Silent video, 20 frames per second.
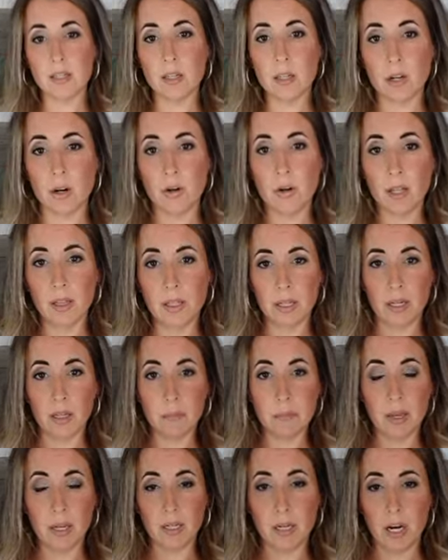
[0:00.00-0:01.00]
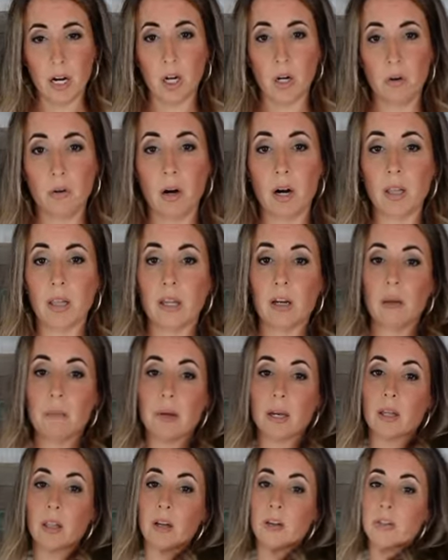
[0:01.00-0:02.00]
you know, a little bit narrower, a little
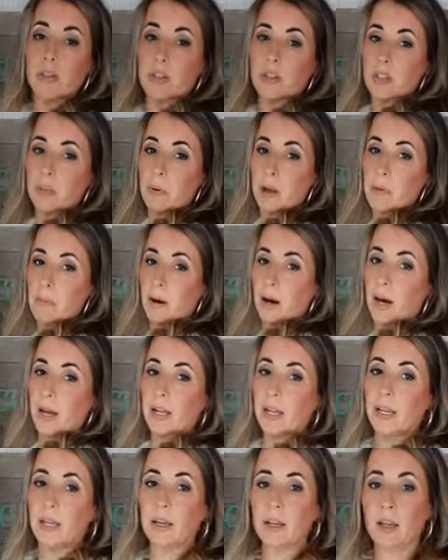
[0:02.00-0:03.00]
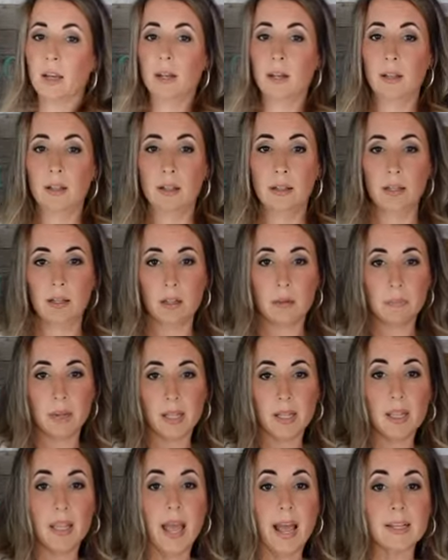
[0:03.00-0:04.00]
bit closer to my body little
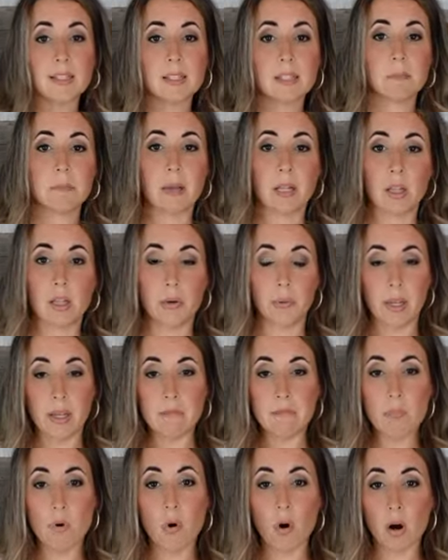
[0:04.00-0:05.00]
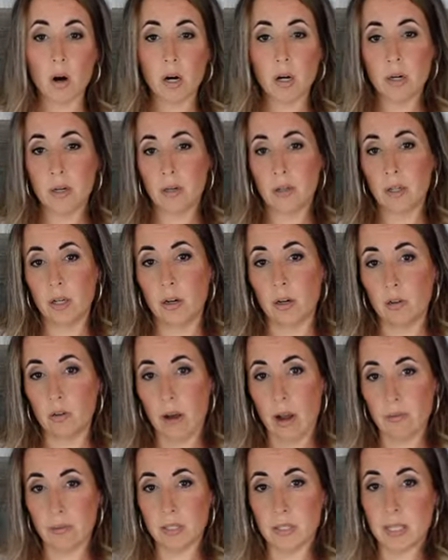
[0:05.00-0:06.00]
bit less billowy, more, you know,
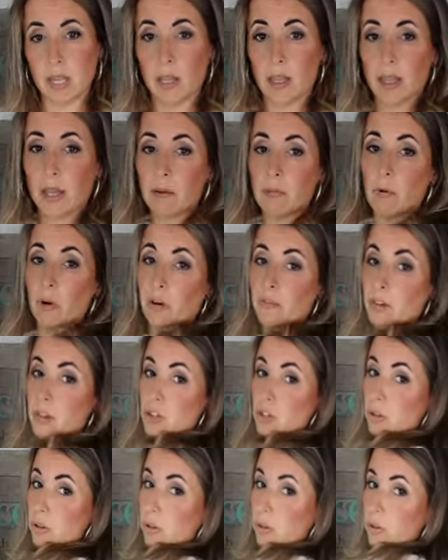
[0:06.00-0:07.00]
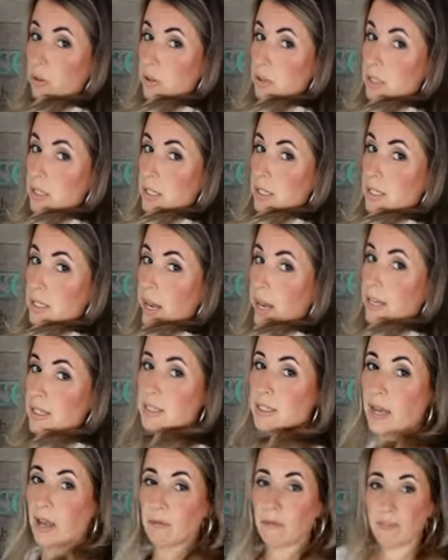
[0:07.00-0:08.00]
I would say like more of a true to size
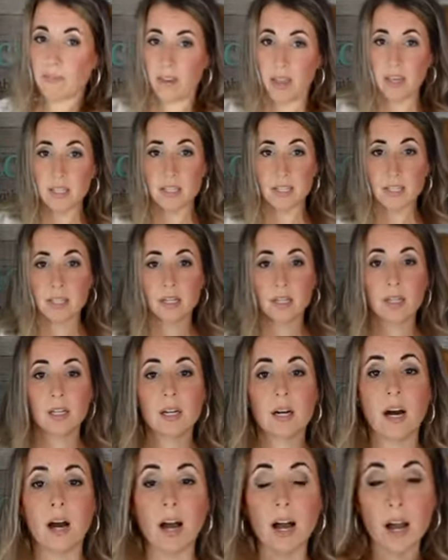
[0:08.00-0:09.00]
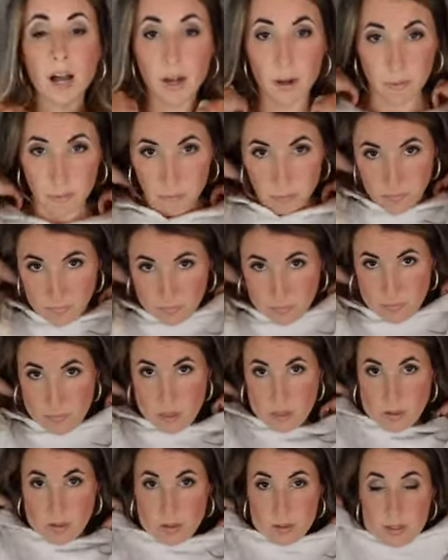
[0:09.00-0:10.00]
type fit. Um,
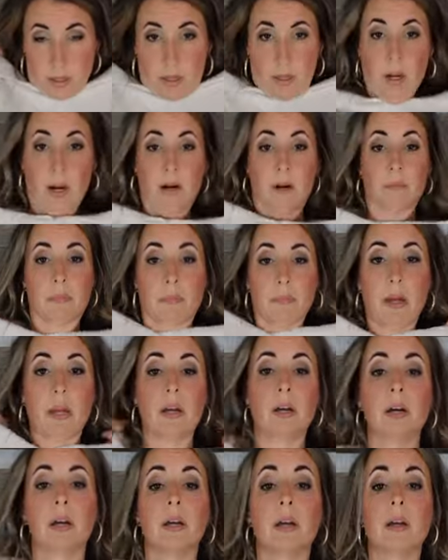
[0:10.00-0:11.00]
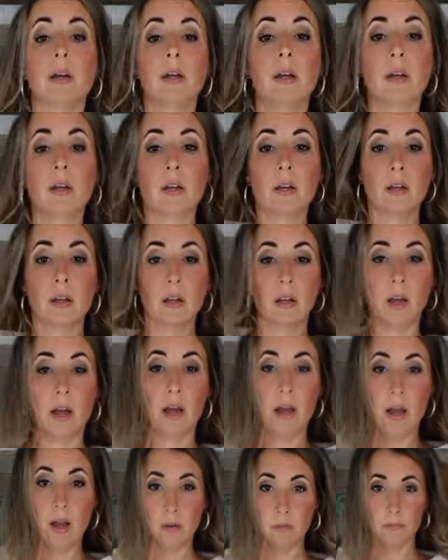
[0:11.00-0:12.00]
it's like caught up on my hood.
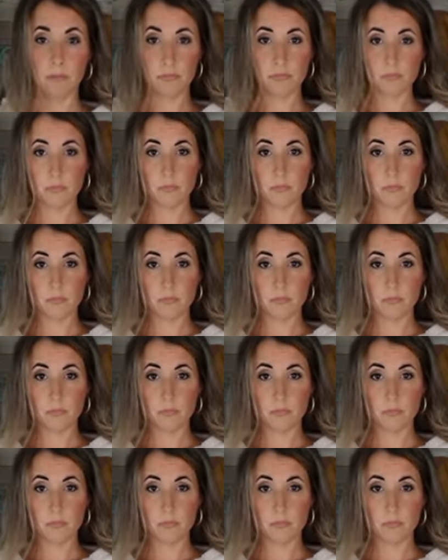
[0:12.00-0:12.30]
Um,